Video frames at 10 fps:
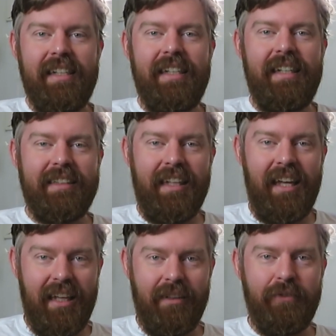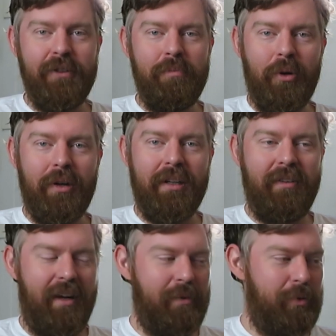is even more
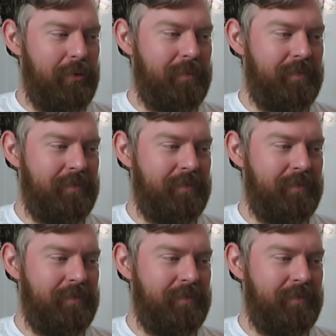incredible.